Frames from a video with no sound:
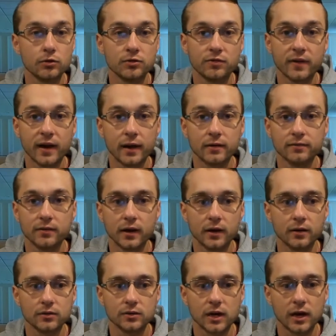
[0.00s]
fan of
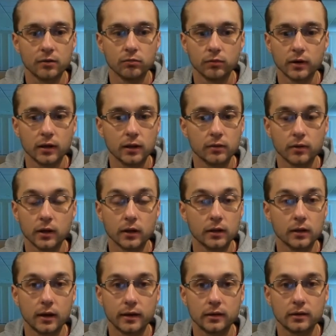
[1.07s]
theirs. I really, really
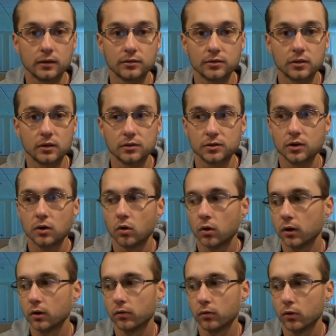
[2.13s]
like this this
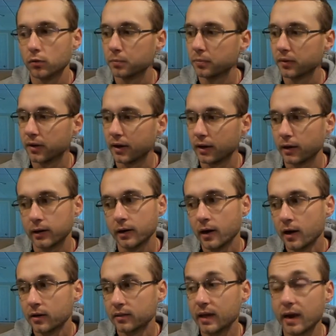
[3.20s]
core group, and
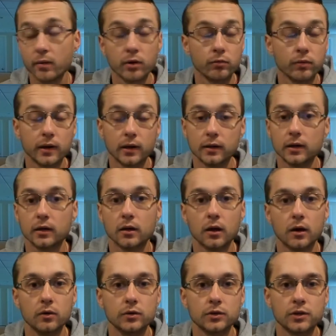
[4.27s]
they were really
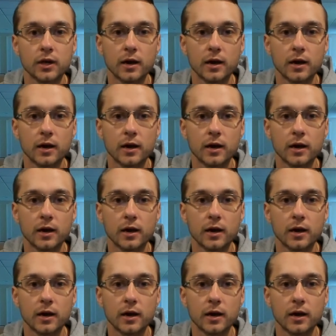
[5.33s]
close.